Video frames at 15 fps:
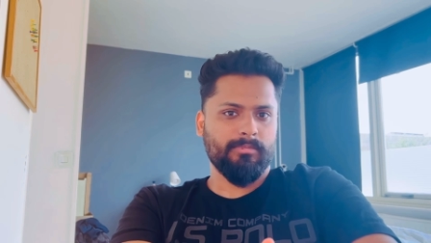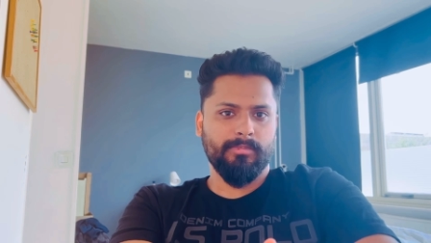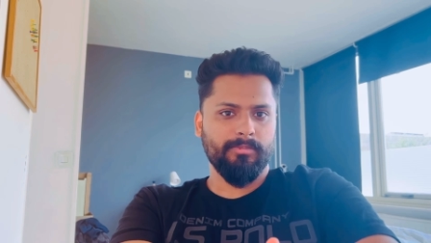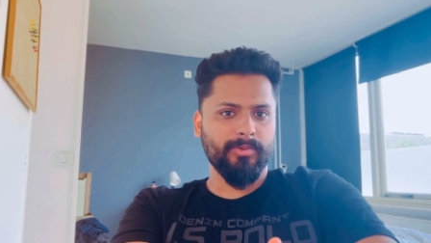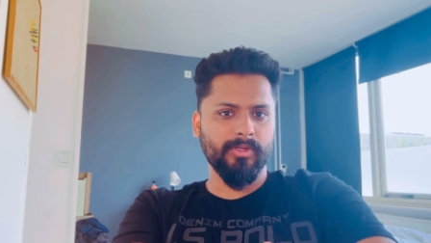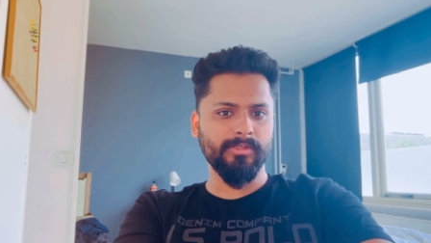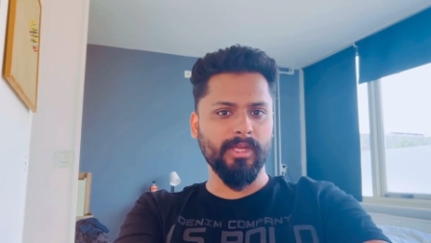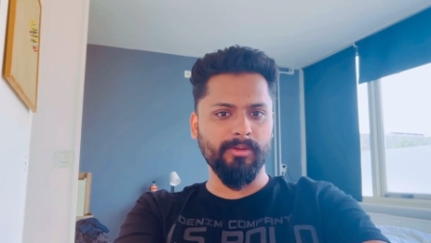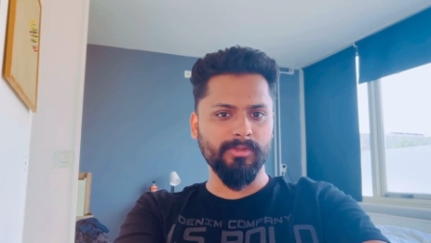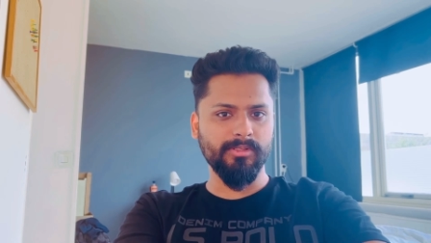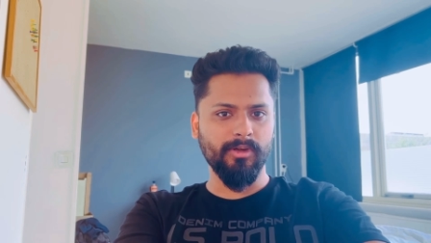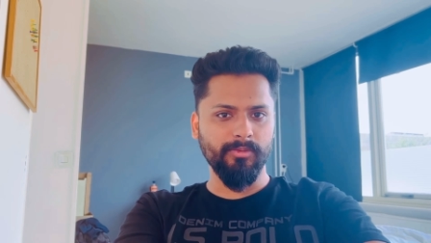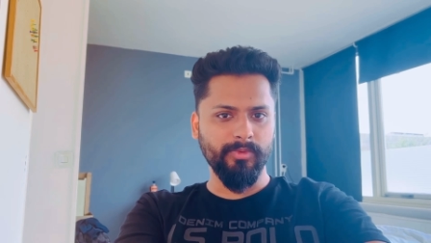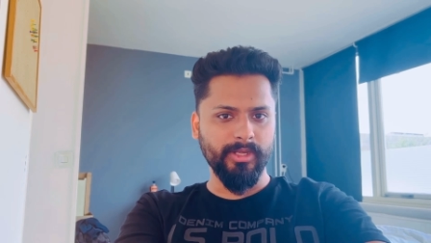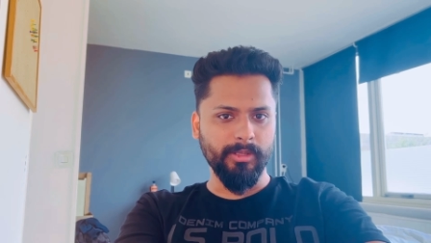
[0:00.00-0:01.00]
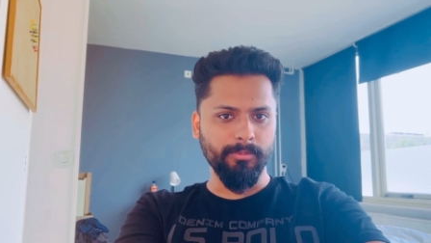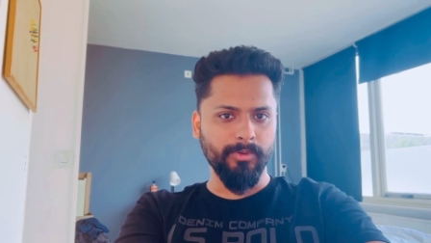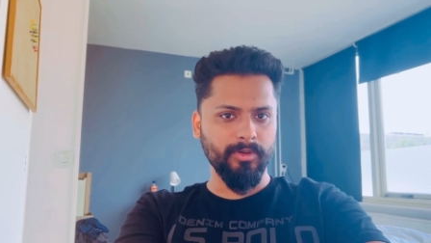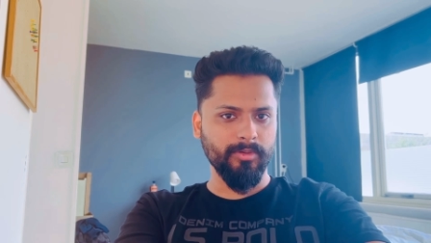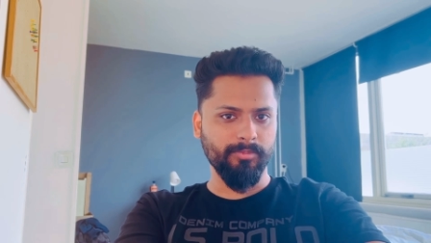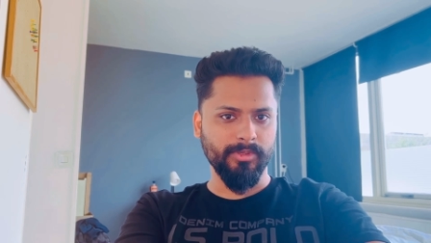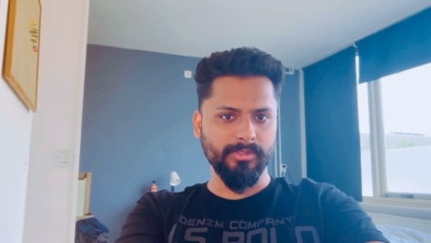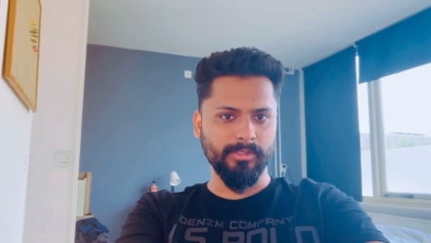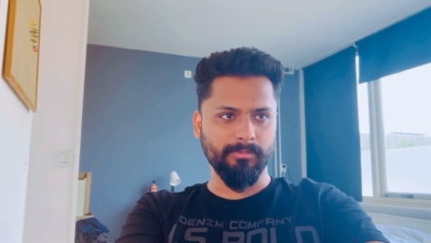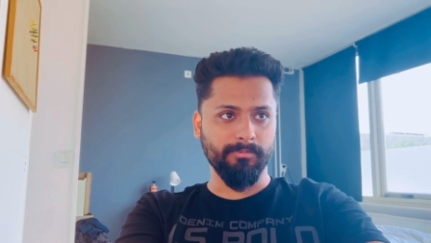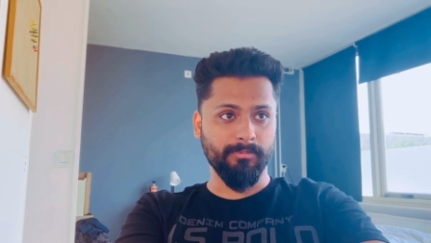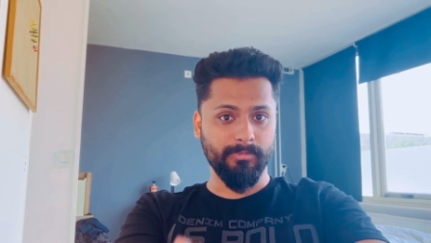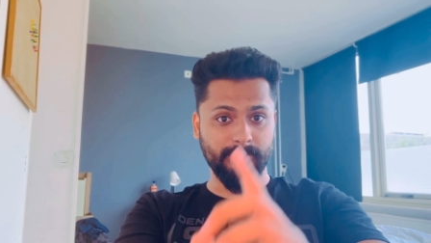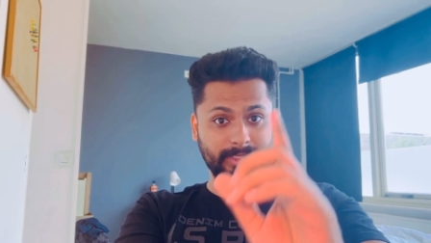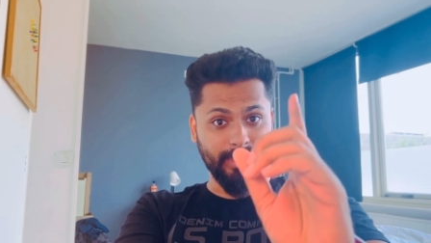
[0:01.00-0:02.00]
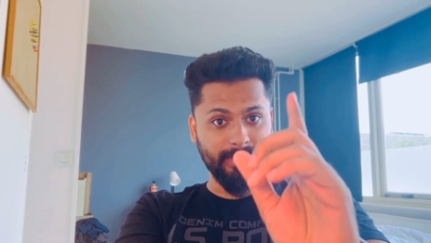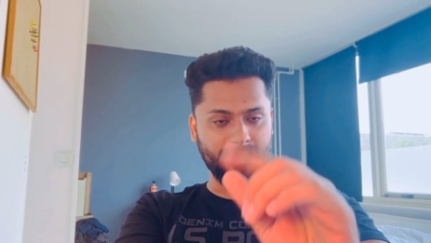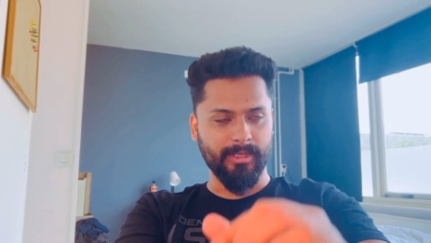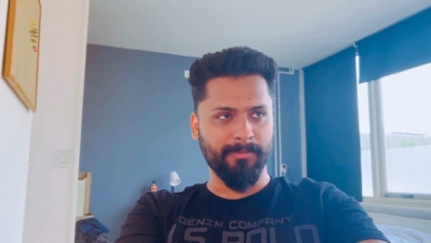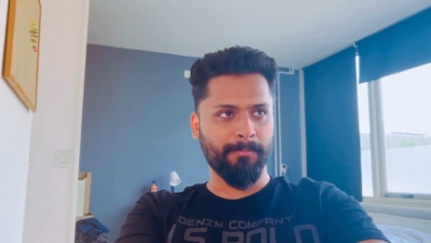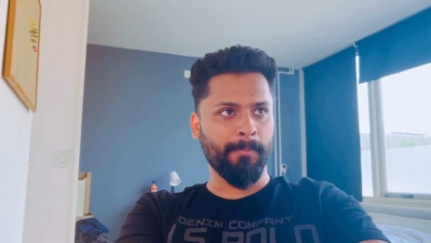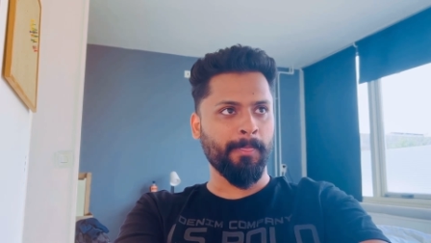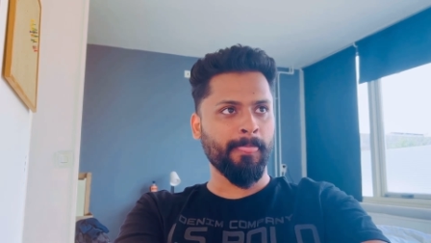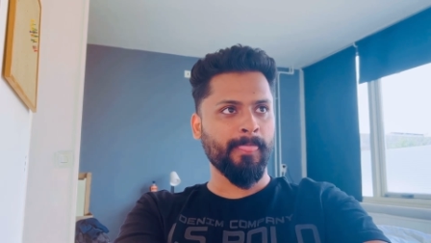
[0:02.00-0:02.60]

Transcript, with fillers: Because I was not very important person that time.